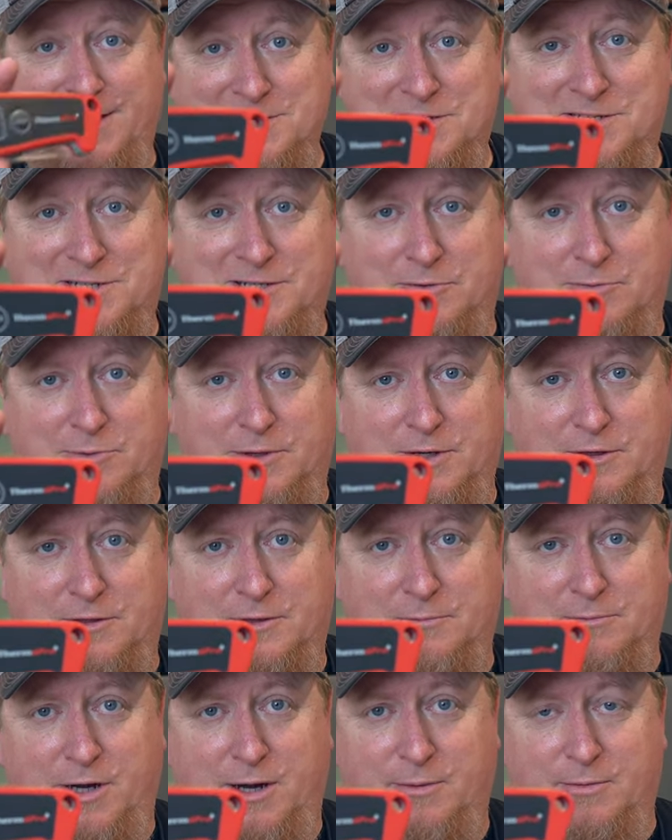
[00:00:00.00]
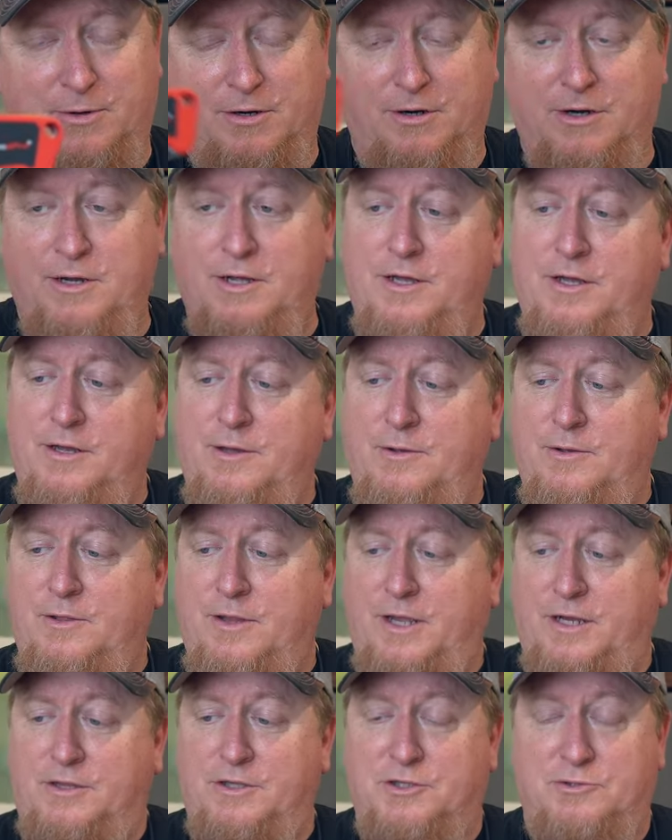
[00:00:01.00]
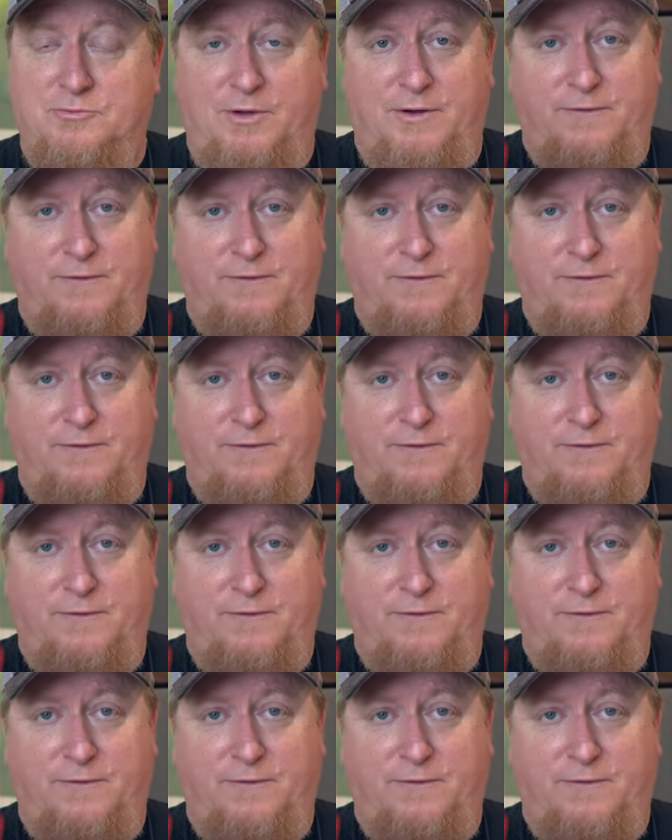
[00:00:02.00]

instant read thermometer like this